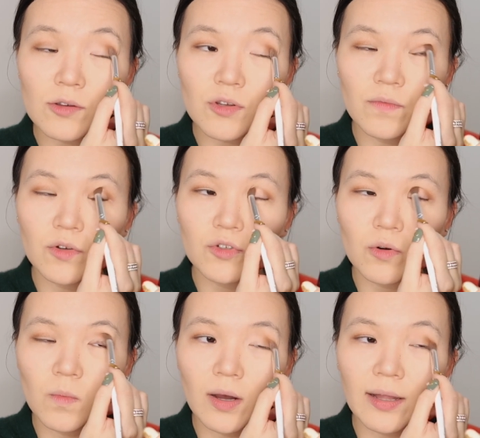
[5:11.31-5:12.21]
So if you
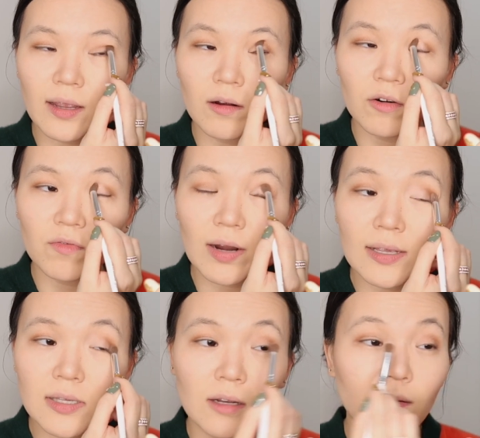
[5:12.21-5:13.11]
don't want like a
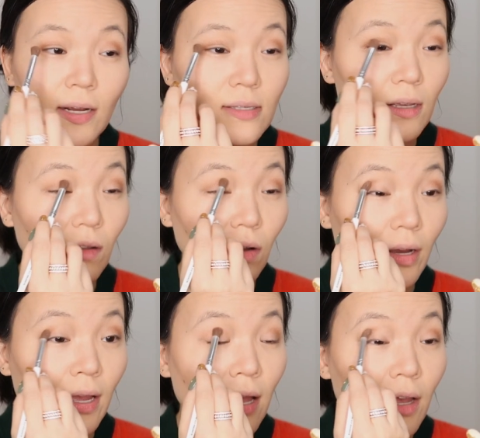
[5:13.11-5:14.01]
crazy
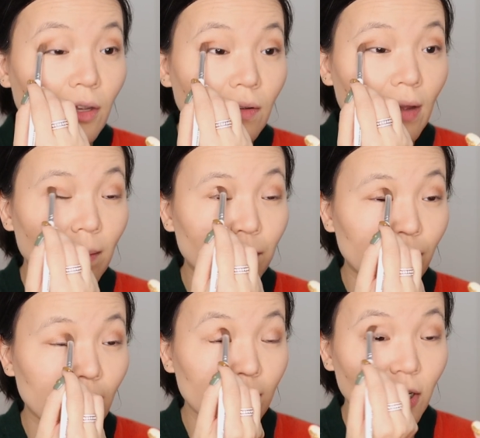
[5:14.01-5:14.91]
look, you can
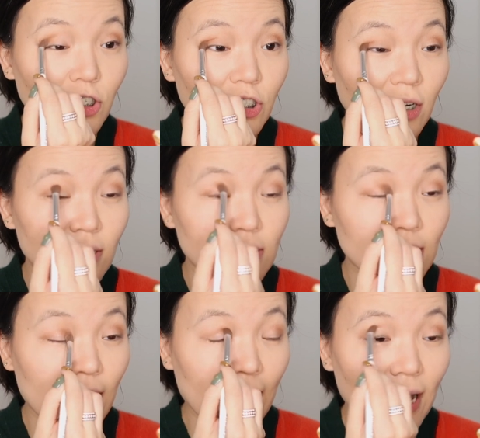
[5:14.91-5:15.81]
pretty much just
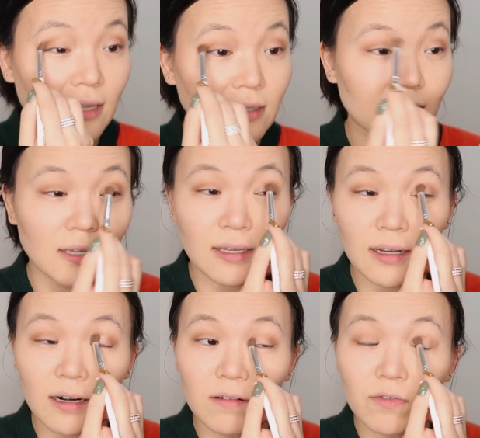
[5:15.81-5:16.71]
end
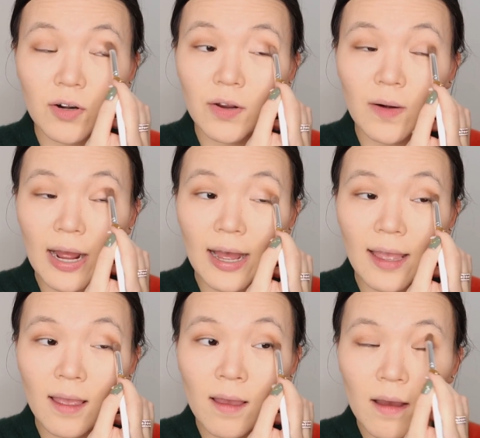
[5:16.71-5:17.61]
here for your
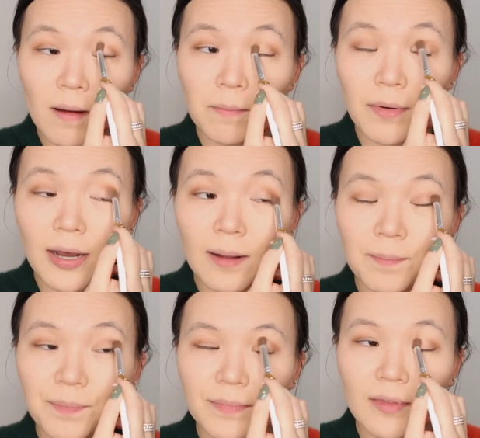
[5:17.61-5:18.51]
eye, but
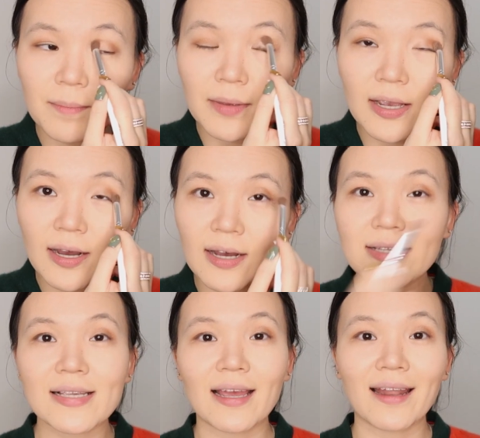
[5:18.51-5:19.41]

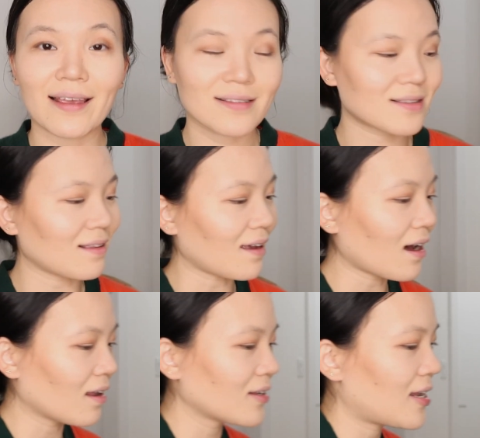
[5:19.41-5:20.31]
because it is the
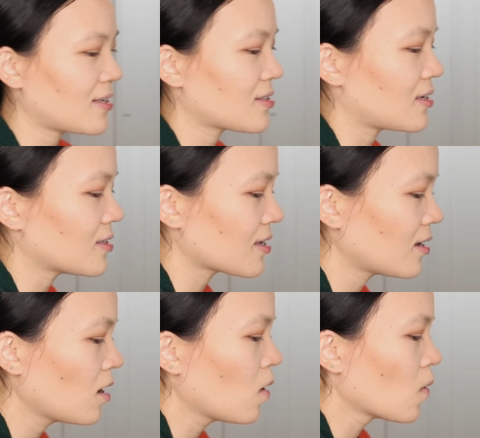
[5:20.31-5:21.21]
holiday
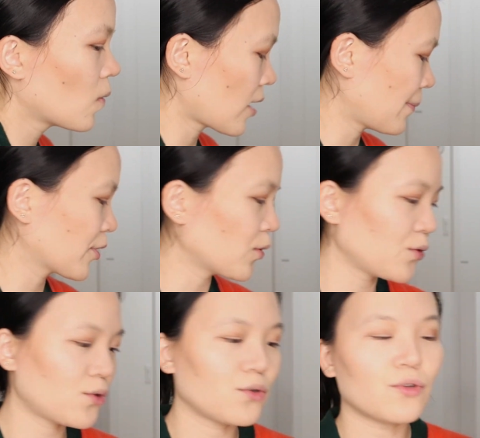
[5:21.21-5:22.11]
season, what I'm
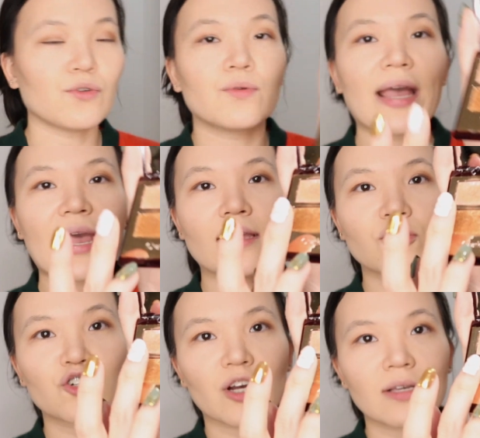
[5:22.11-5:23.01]
going to do
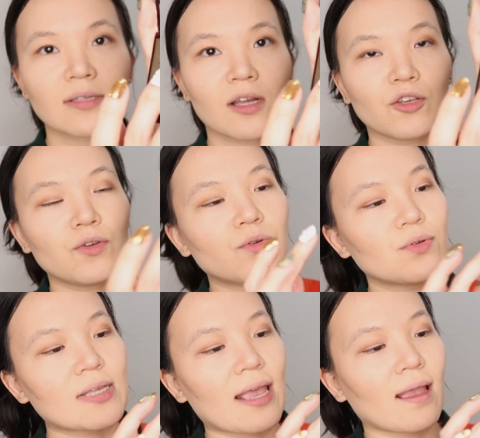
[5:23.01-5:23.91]
is just
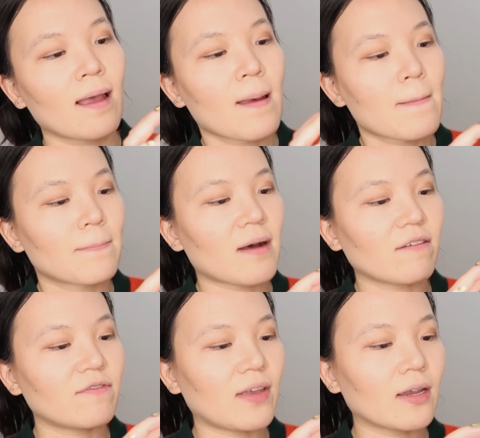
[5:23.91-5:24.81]
using my
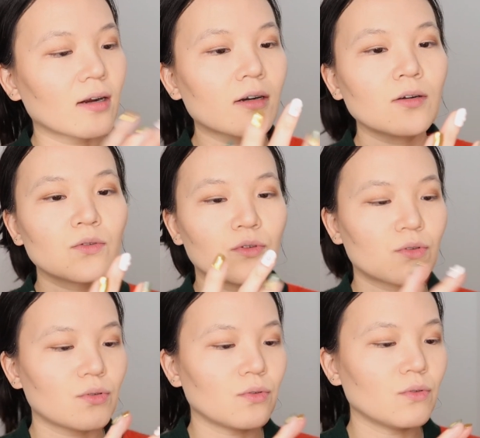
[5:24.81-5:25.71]
finger
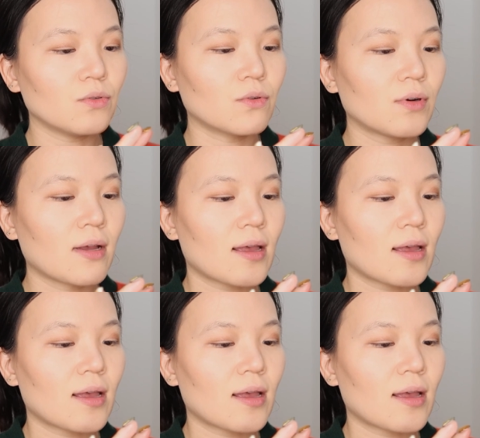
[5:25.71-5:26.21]
to